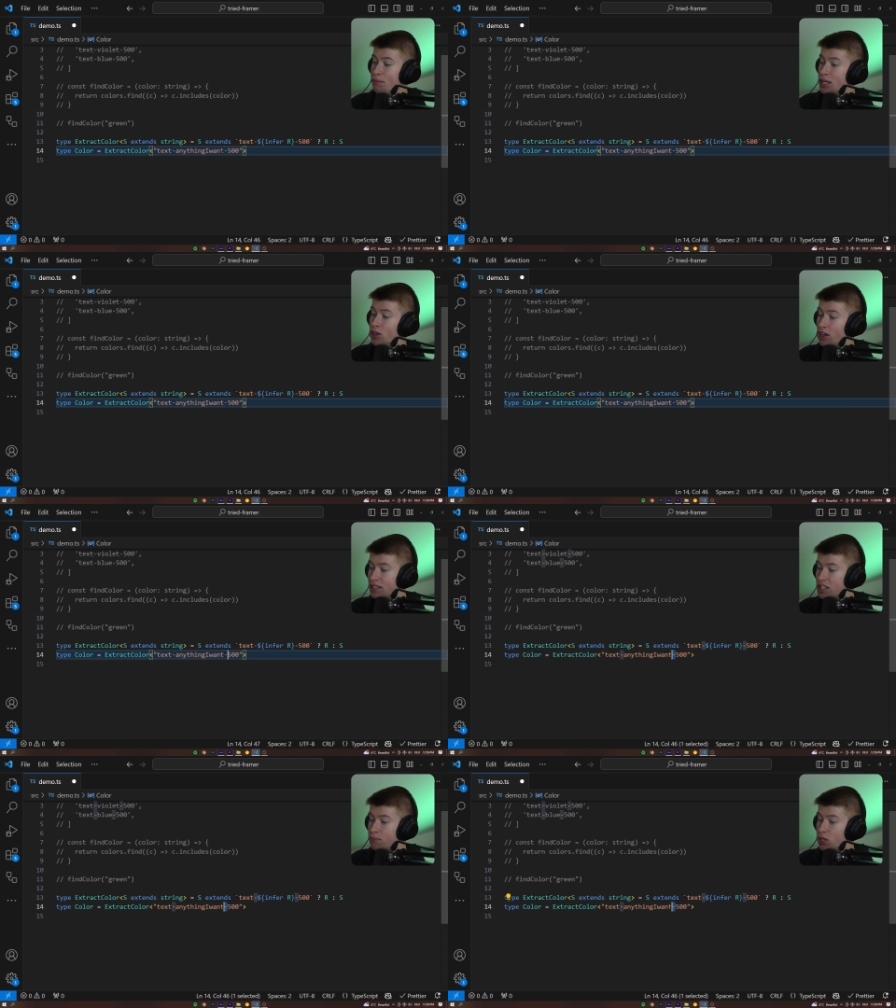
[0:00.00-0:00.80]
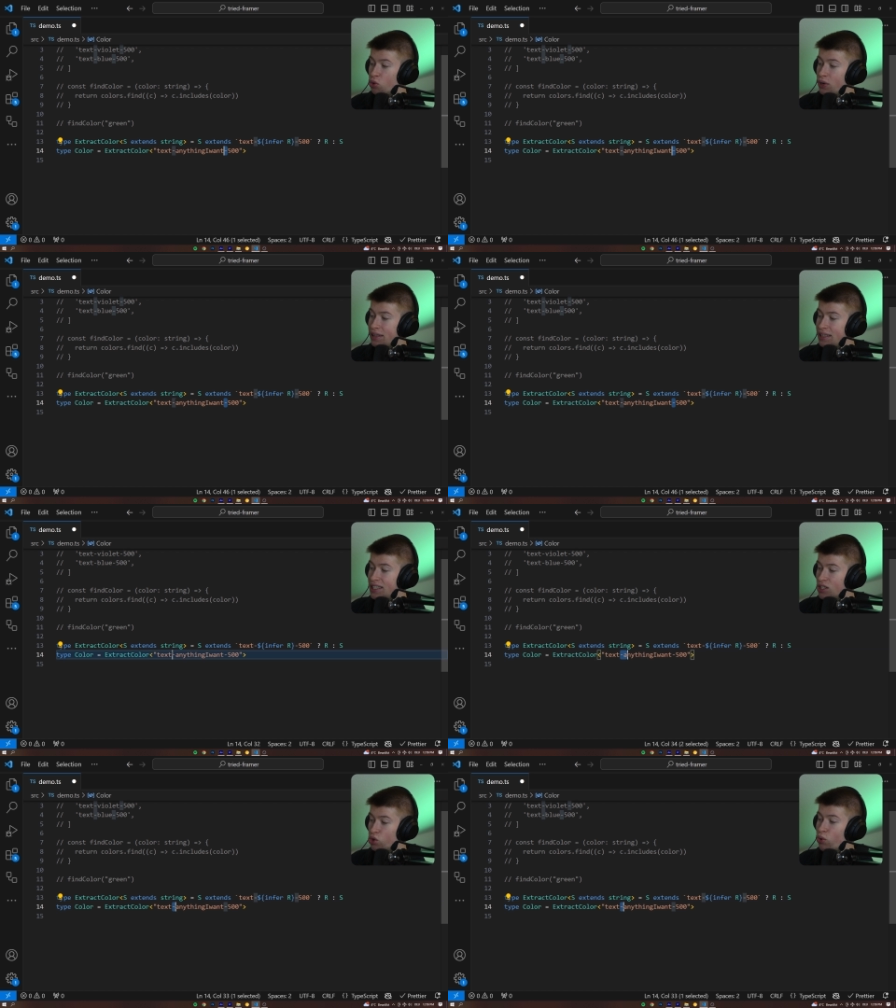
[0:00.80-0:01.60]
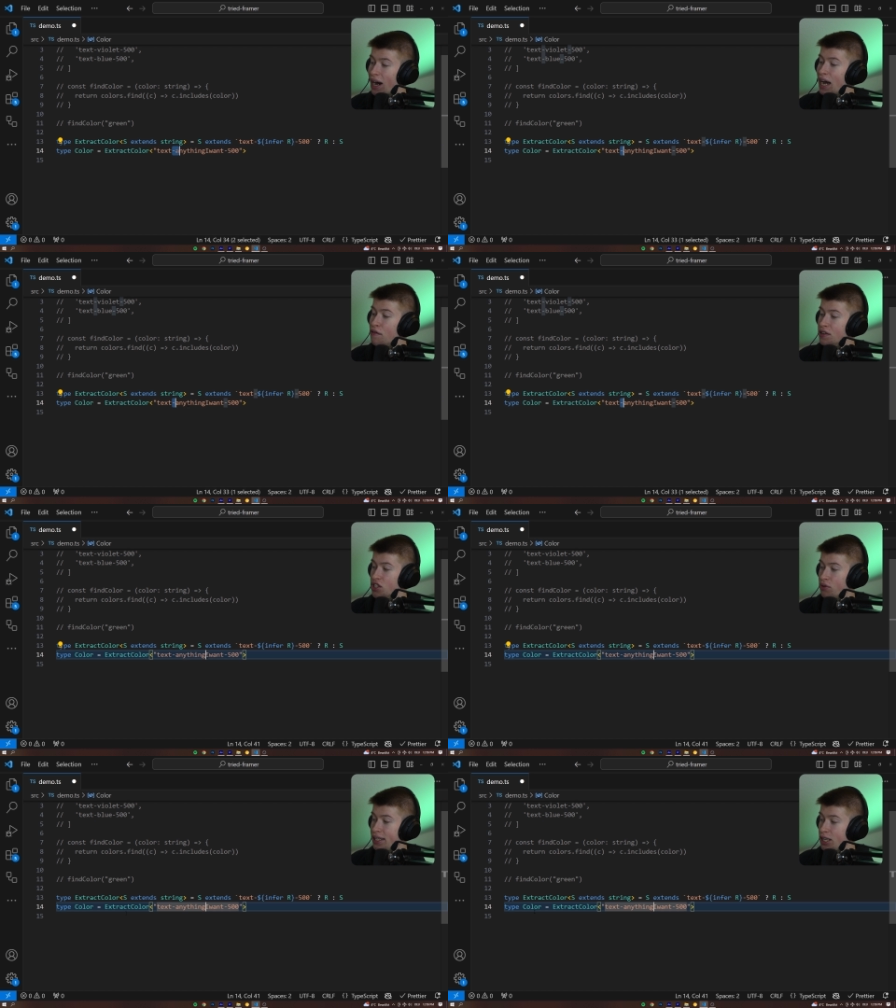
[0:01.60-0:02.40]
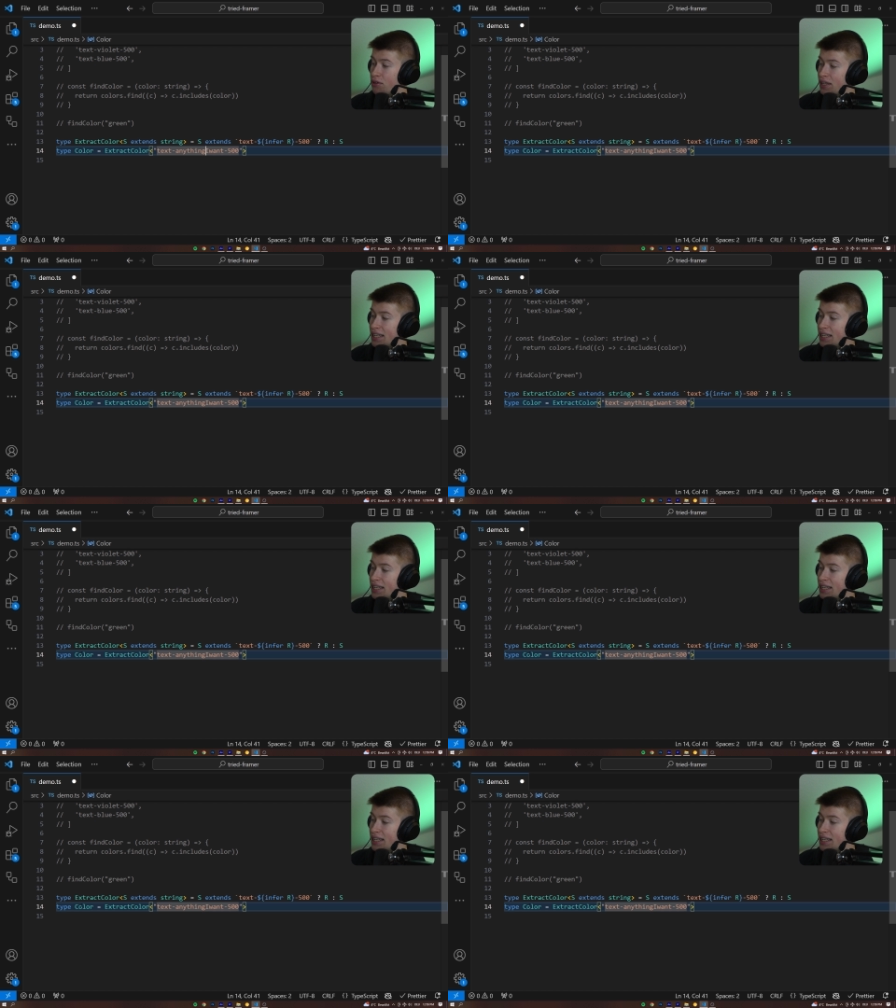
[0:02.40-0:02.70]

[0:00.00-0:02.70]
because it's between these two hyphens right here,